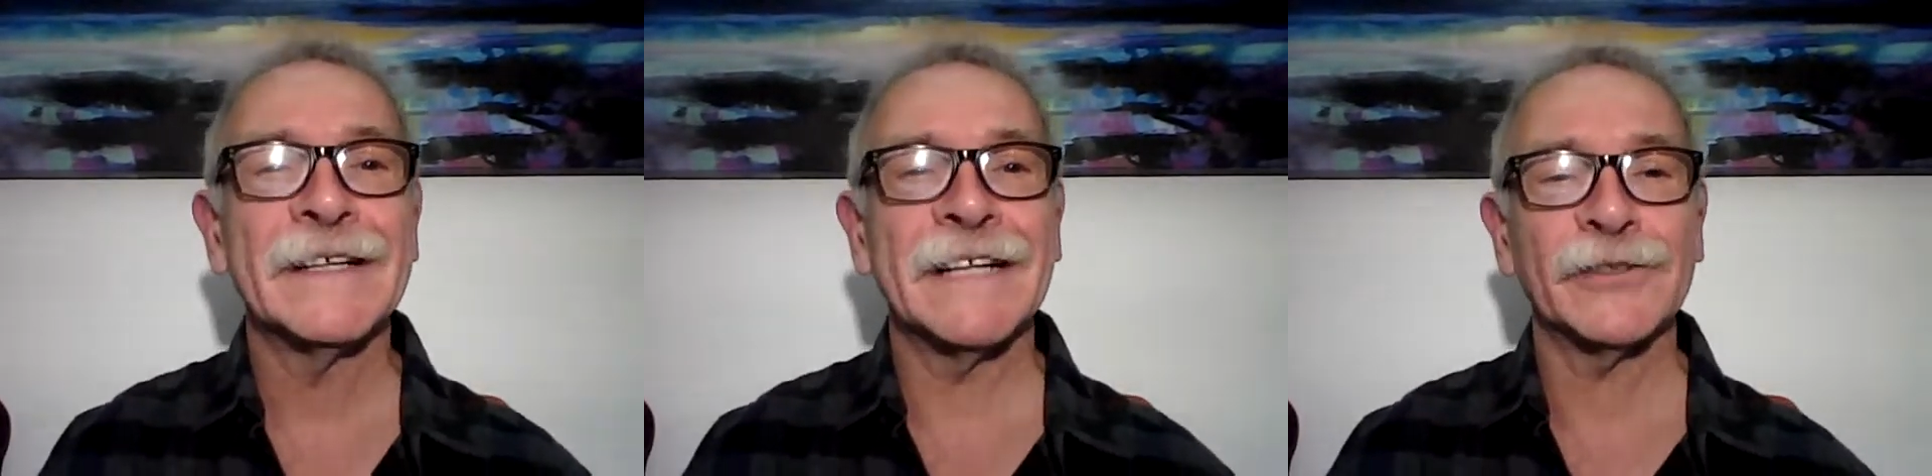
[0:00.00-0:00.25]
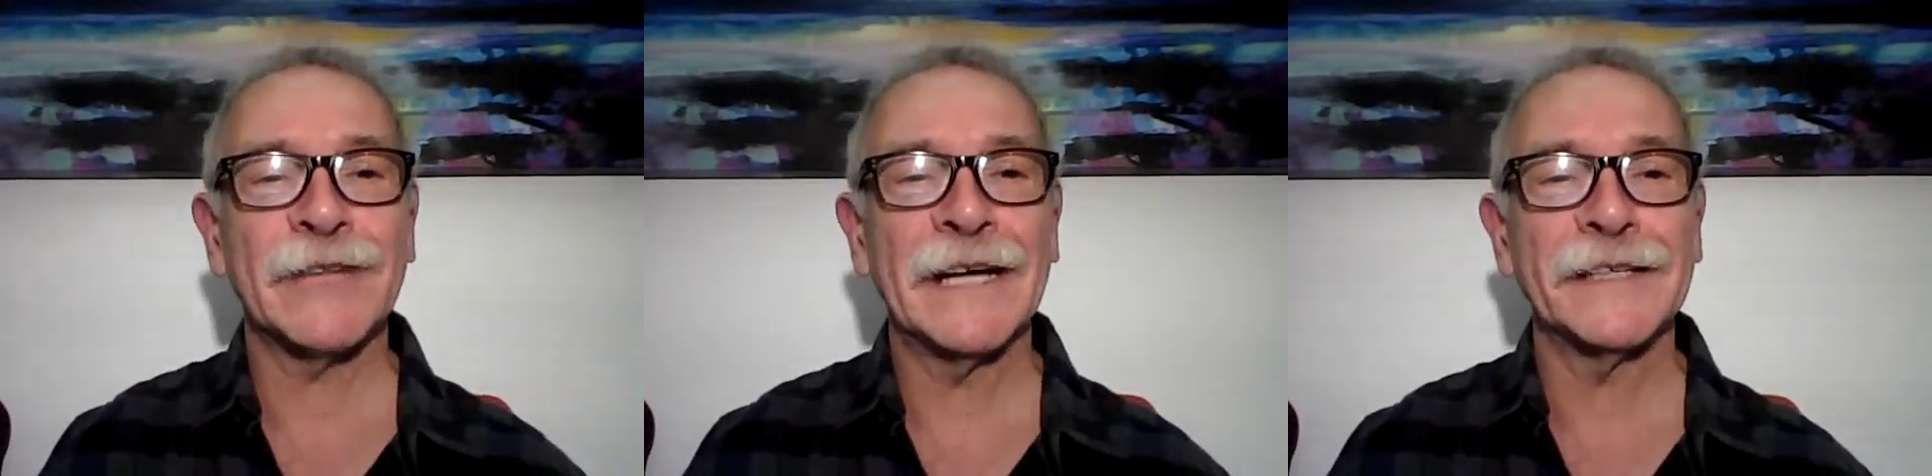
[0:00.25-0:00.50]

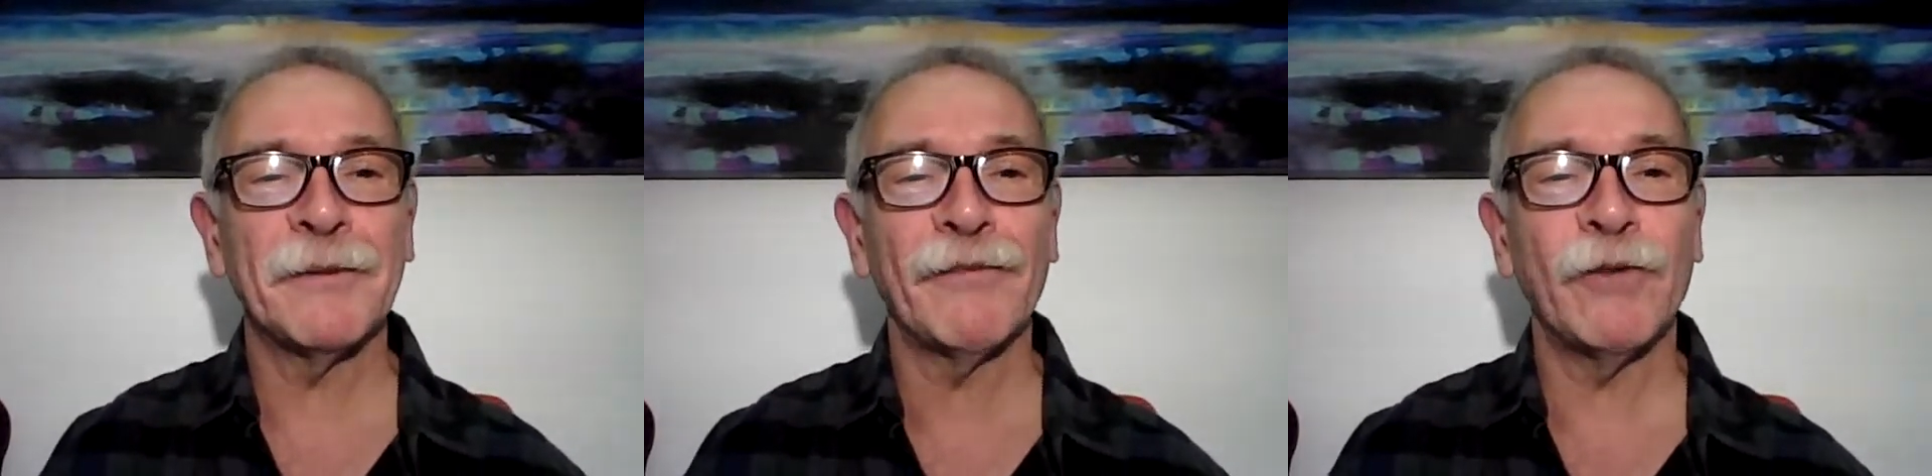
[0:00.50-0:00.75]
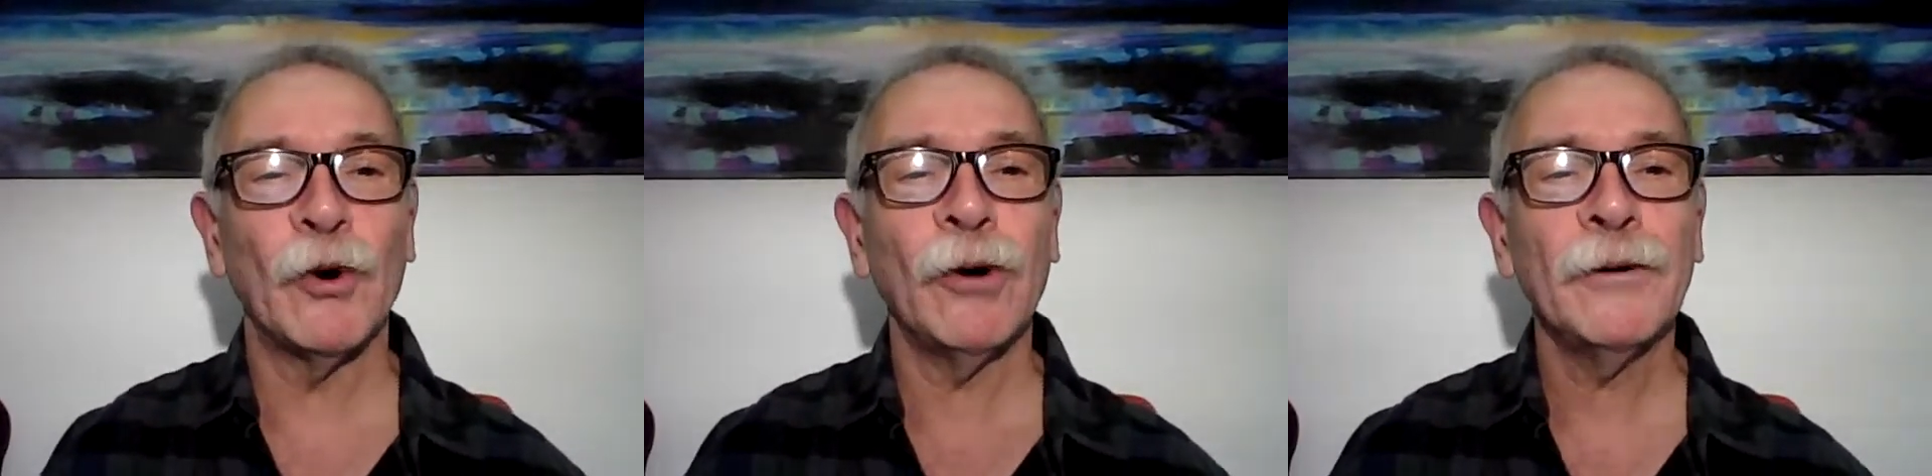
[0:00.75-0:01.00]
That's round number
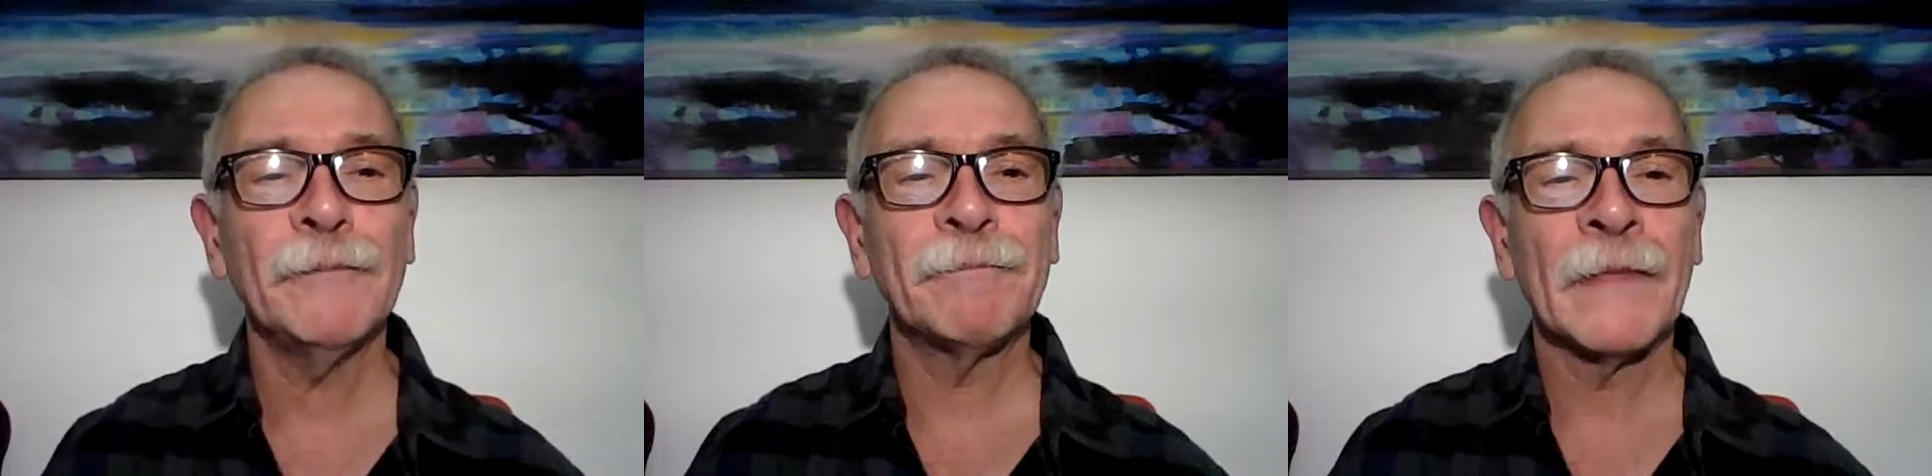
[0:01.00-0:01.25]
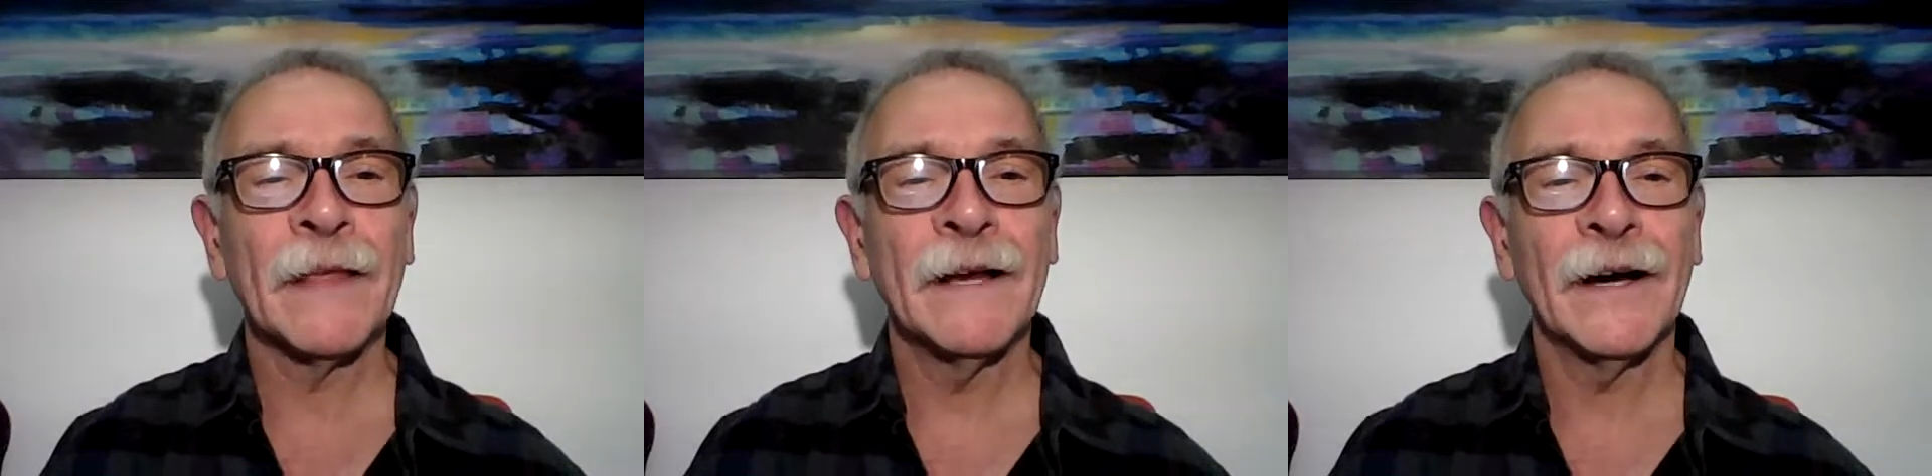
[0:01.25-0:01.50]
4.
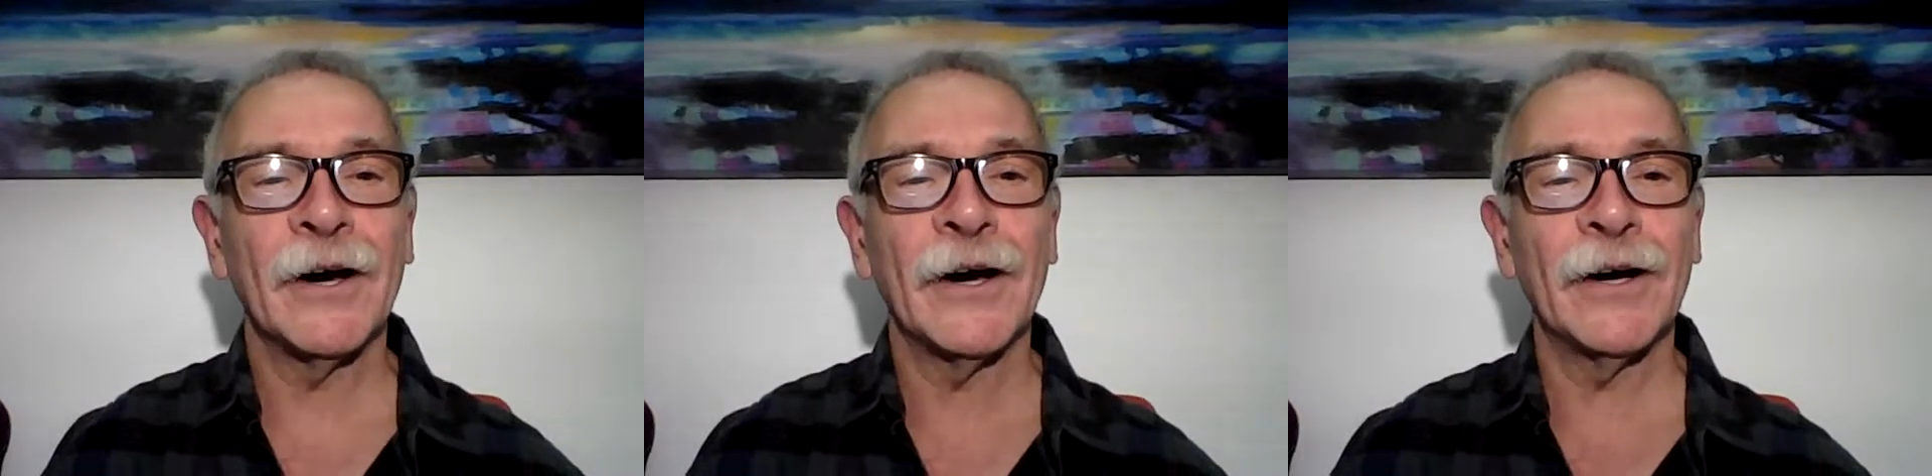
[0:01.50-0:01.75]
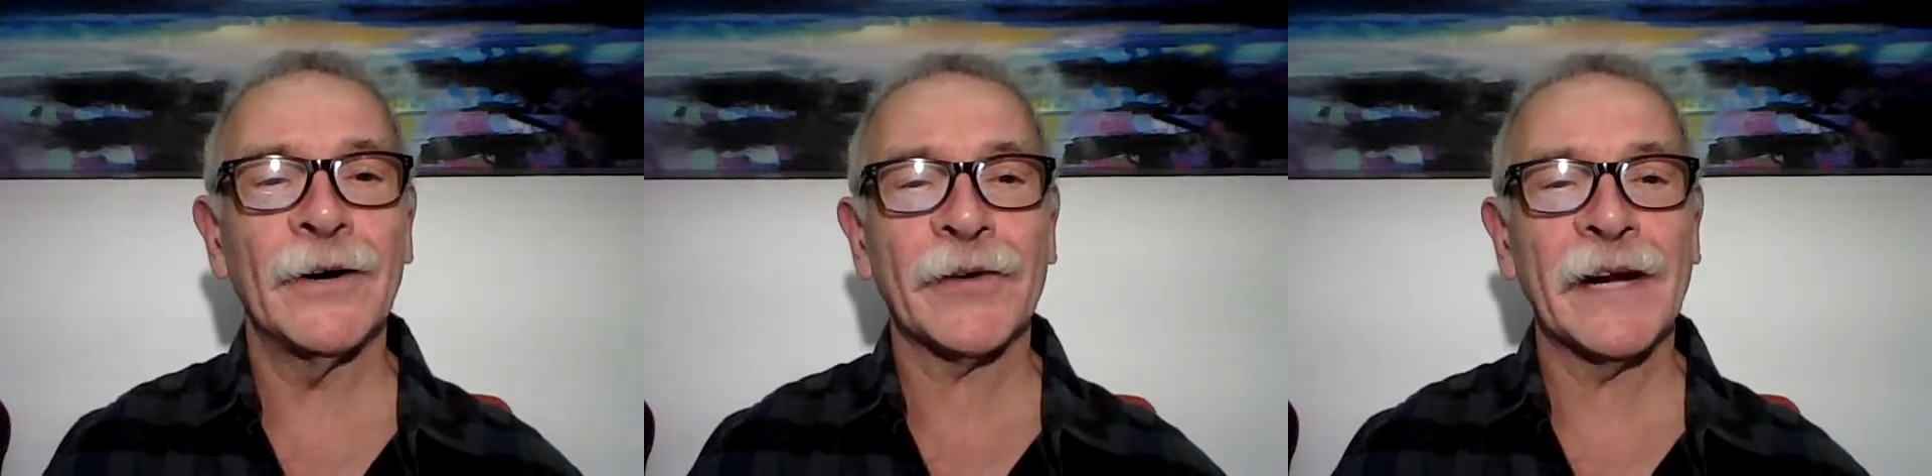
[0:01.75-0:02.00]

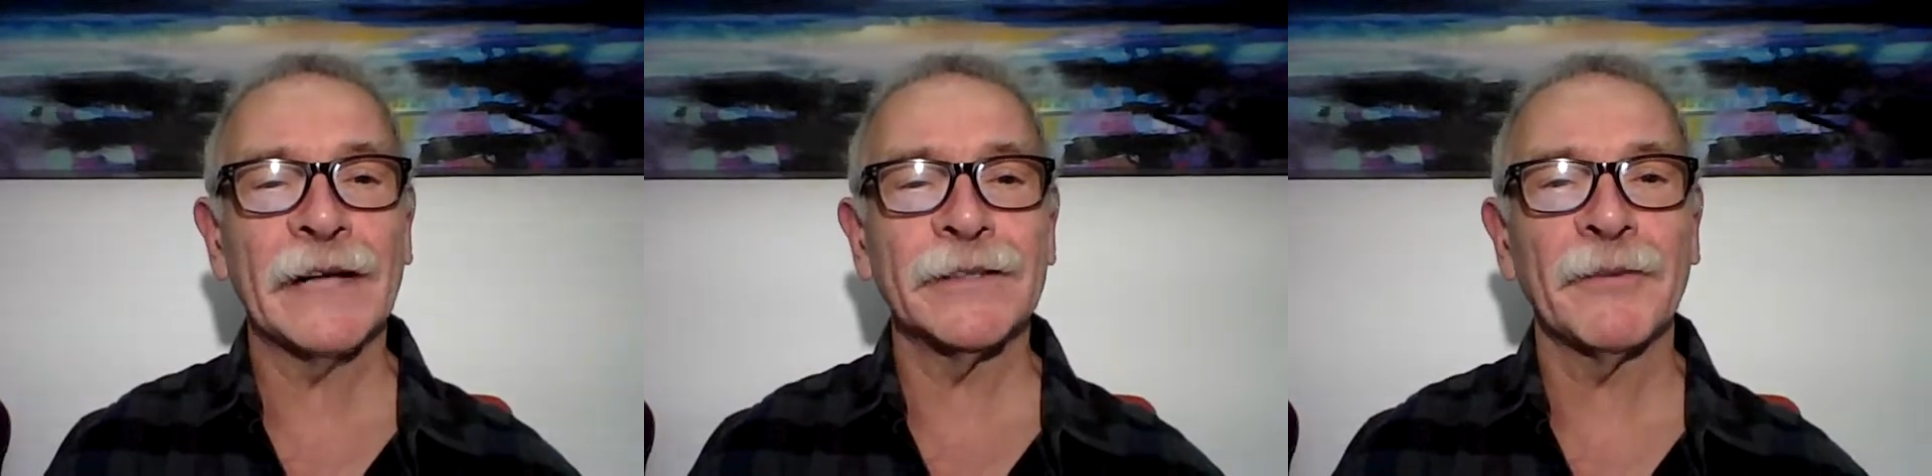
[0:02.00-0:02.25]
Round